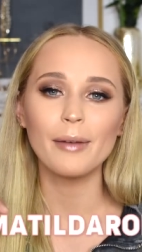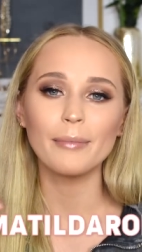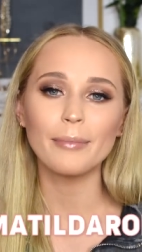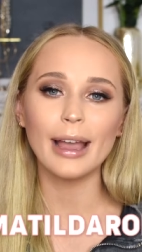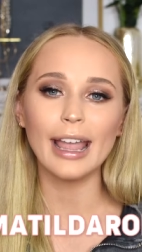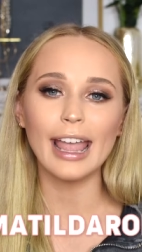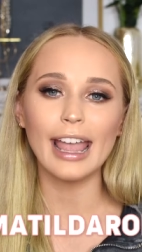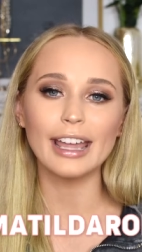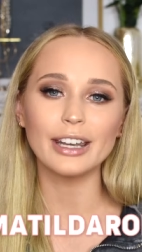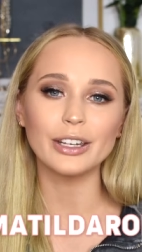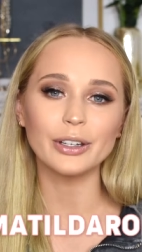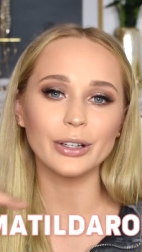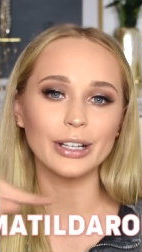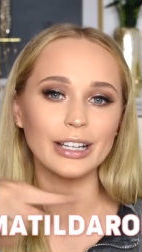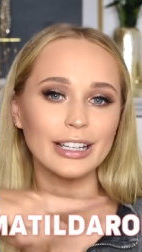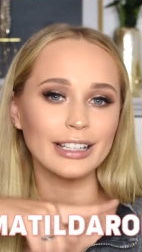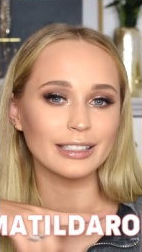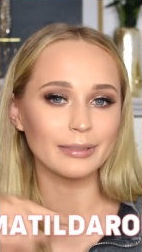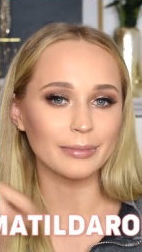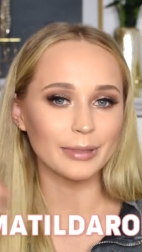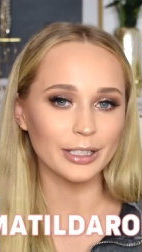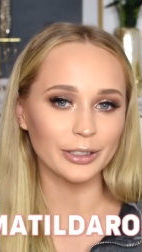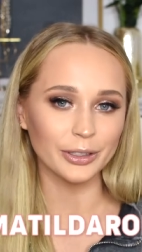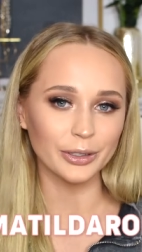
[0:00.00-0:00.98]
my handle
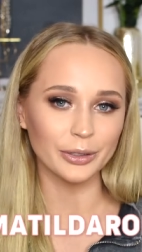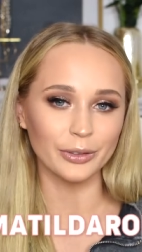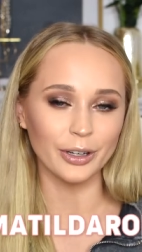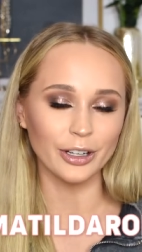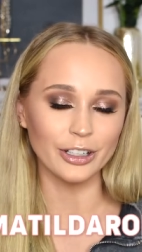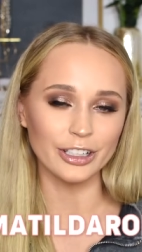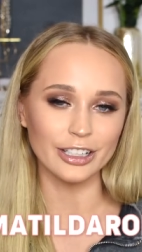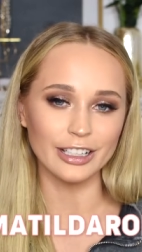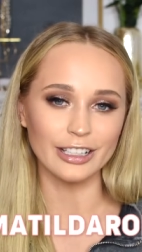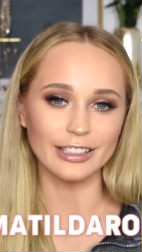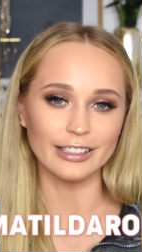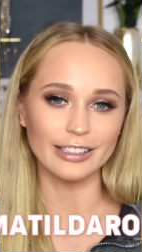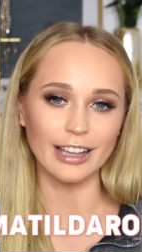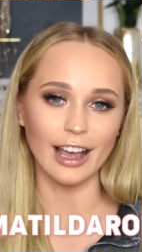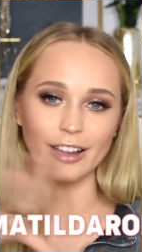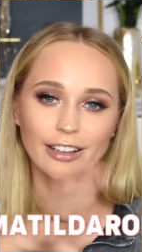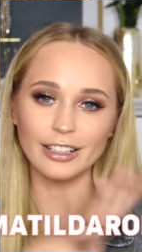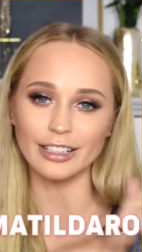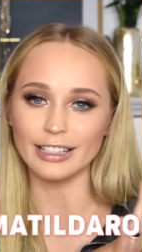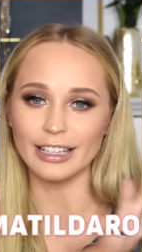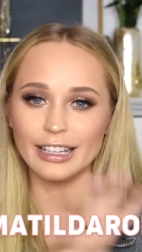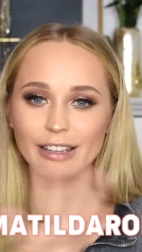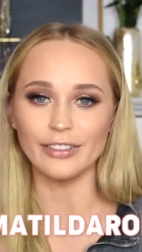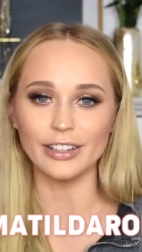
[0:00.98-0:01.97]
is Matilda Rodgers. I'll
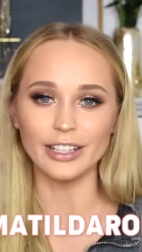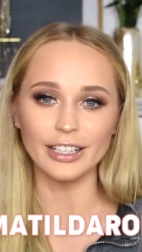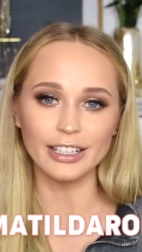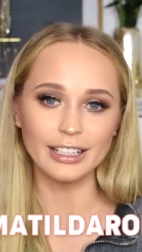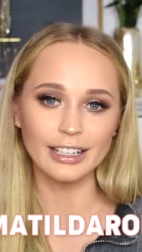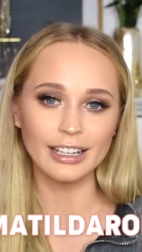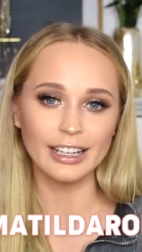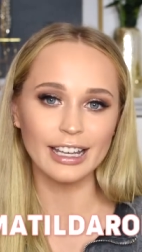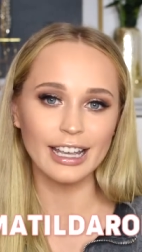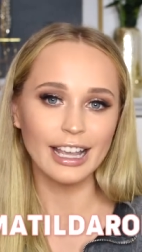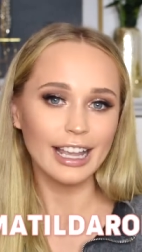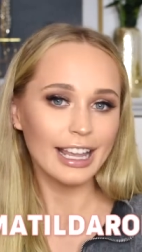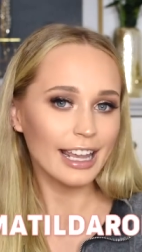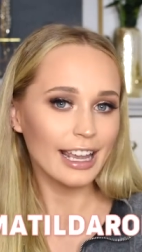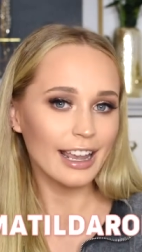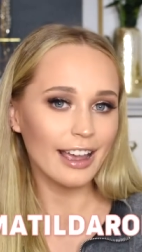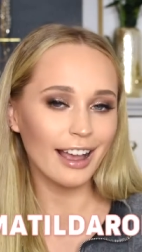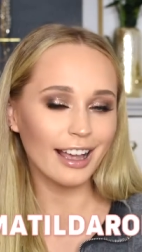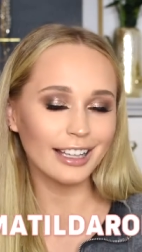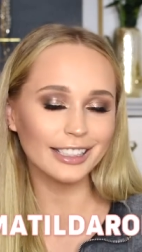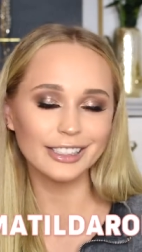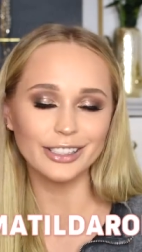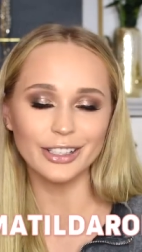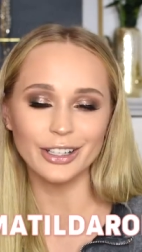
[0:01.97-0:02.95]
just leave it here
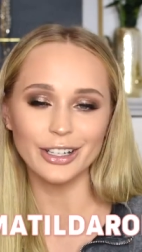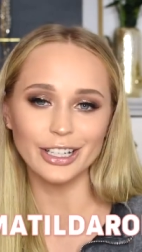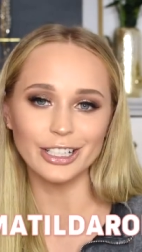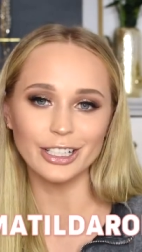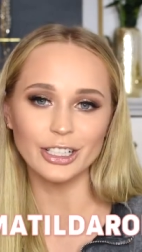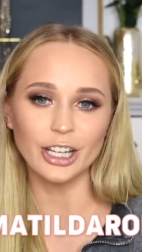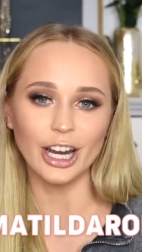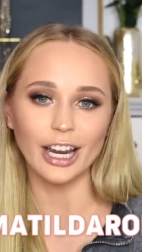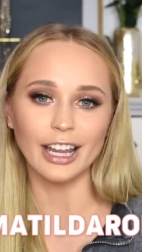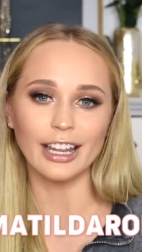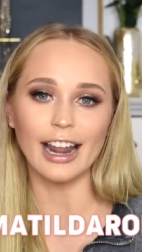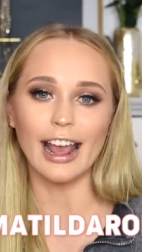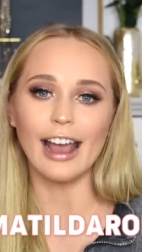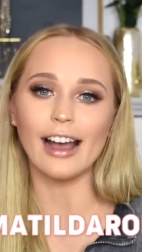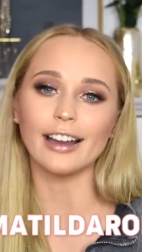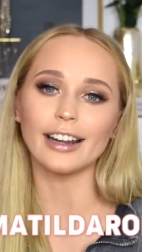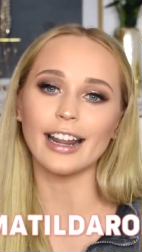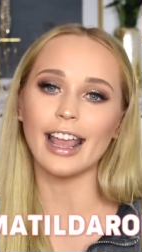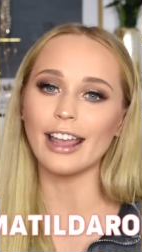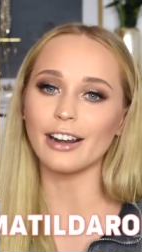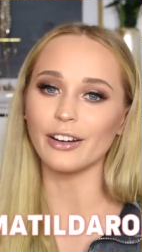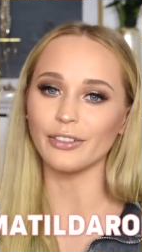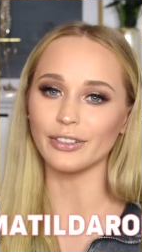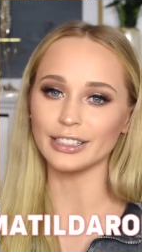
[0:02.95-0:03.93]
so you can check it
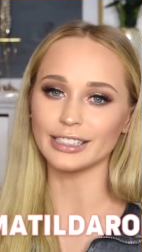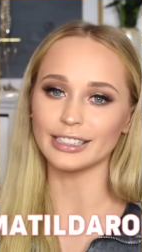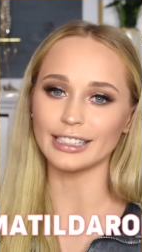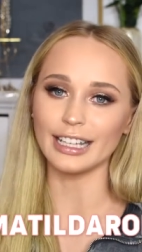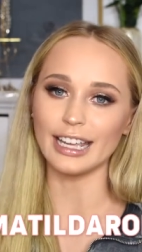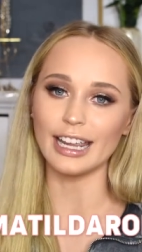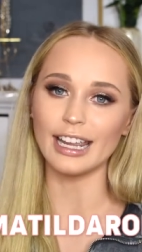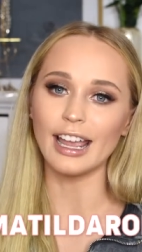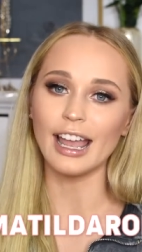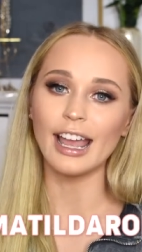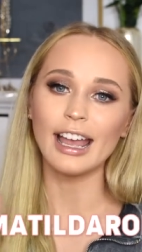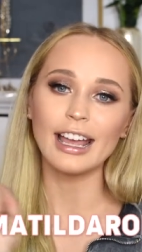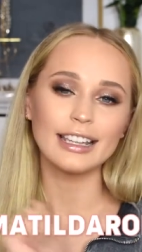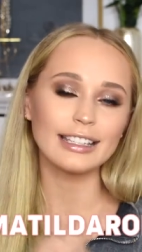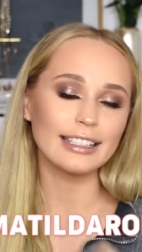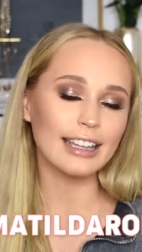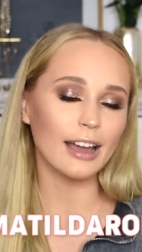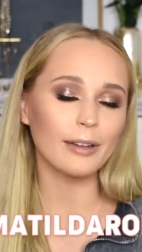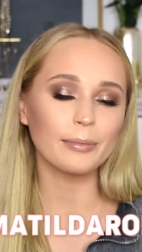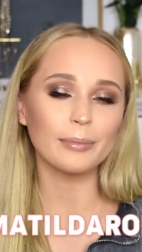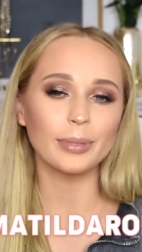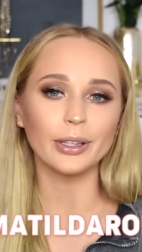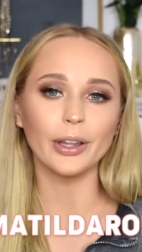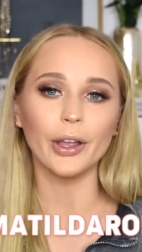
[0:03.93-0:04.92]
out and obviously
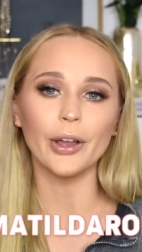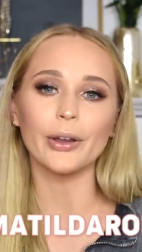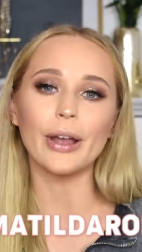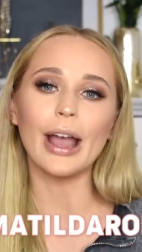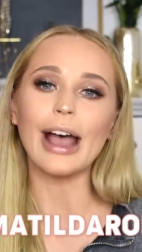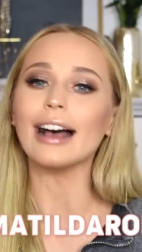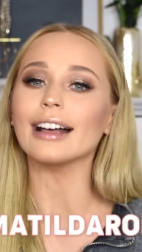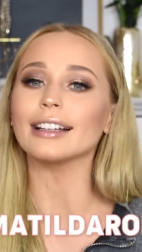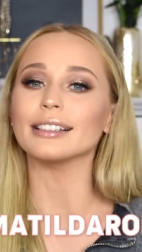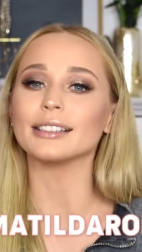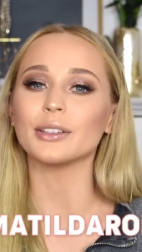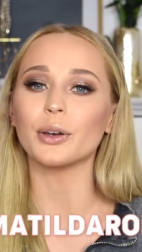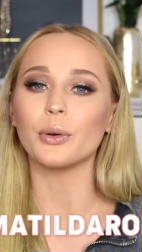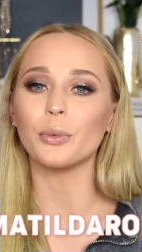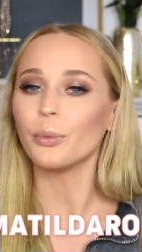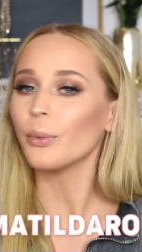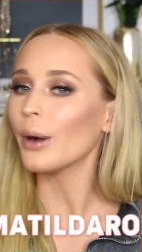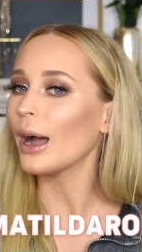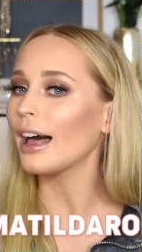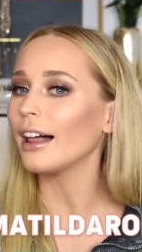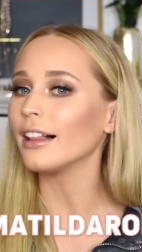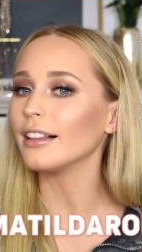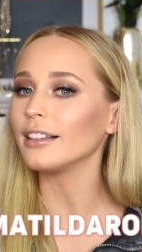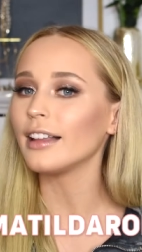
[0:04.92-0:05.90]
down below as
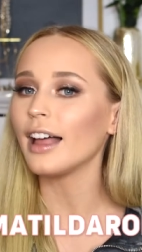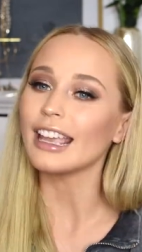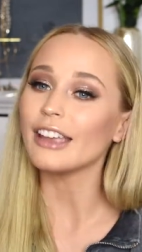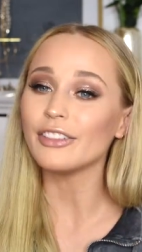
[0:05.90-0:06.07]
well.